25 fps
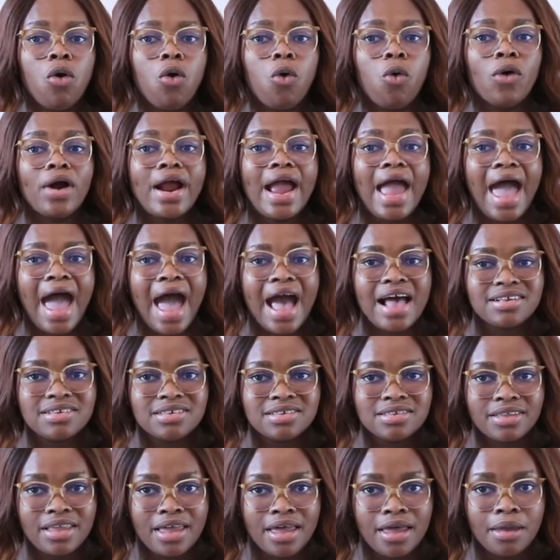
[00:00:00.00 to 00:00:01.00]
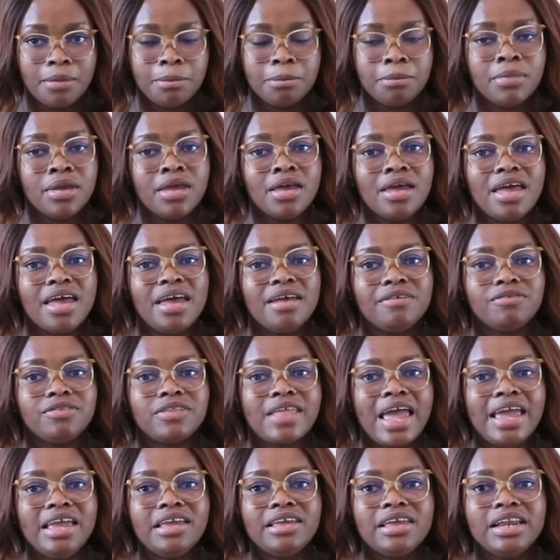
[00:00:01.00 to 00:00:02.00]
or ask them if
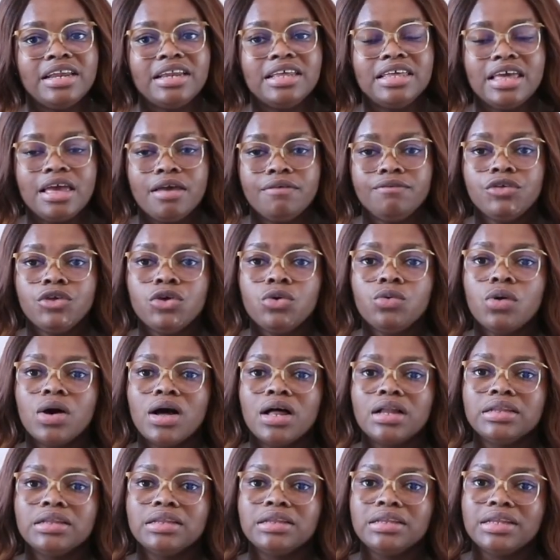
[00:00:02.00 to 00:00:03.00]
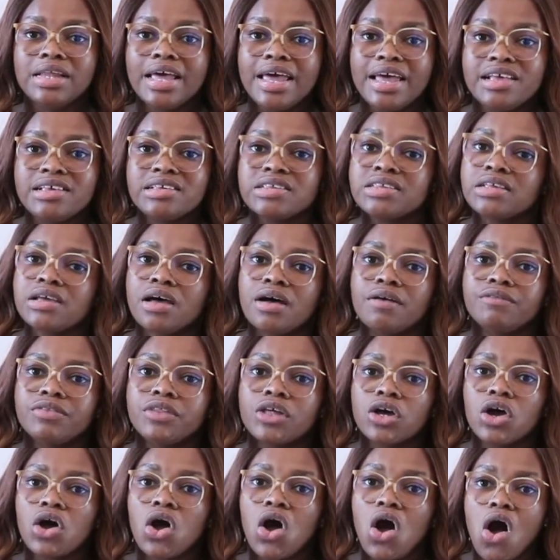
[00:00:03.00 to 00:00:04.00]
they can give you a list of
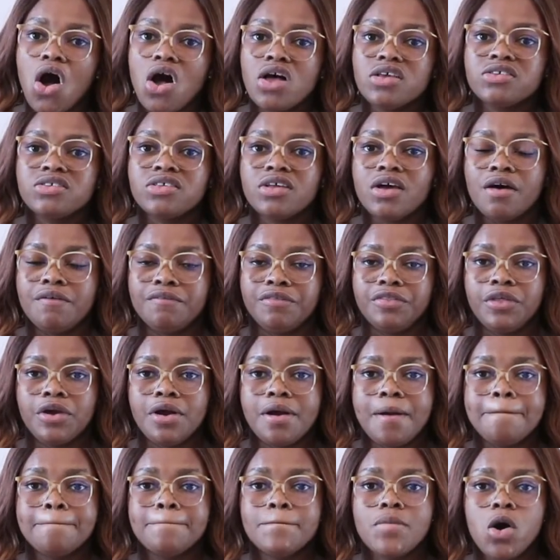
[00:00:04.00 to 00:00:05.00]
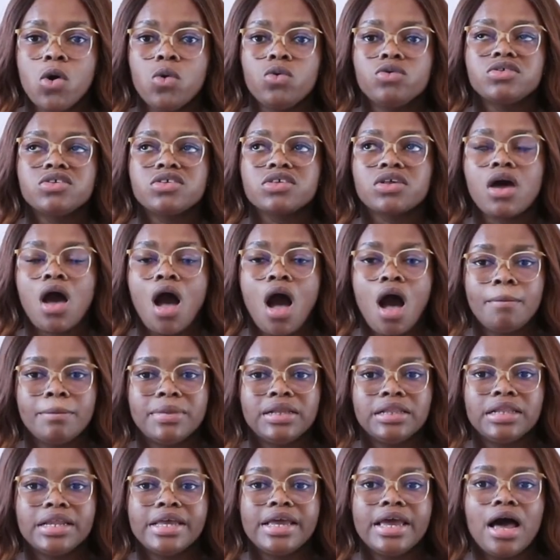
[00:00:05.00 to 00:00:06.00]
the cost of their most
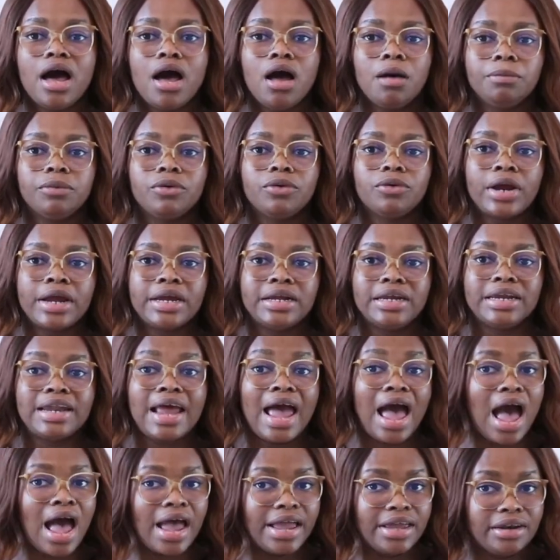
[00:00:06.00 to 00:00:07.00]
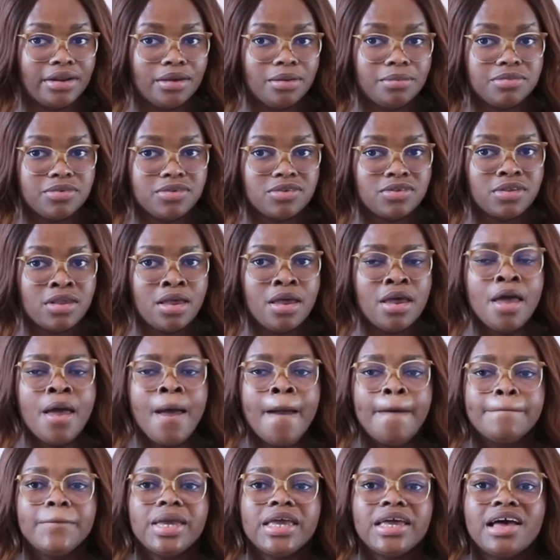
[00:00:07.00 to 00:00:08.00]
commonly upgraded items.
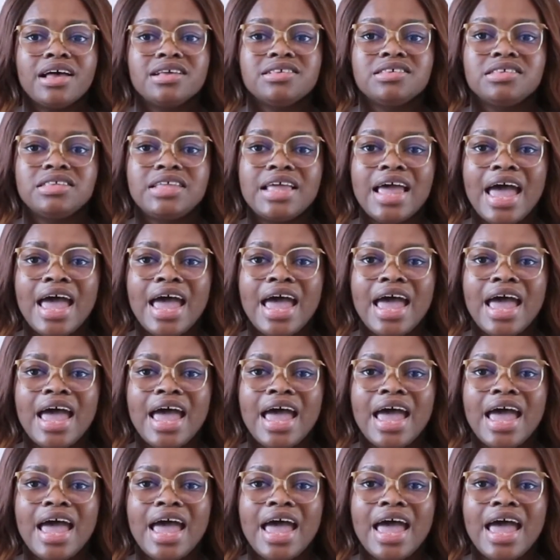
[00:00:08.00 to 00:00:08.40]
because